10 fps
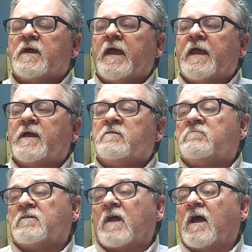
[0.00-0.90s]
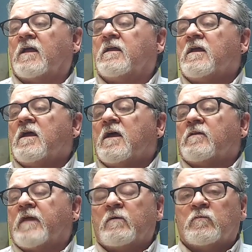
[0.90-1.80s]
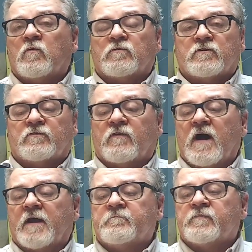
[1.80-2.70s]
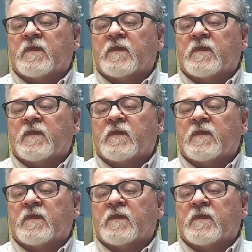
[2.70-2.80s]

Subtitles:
and that one worked just fine.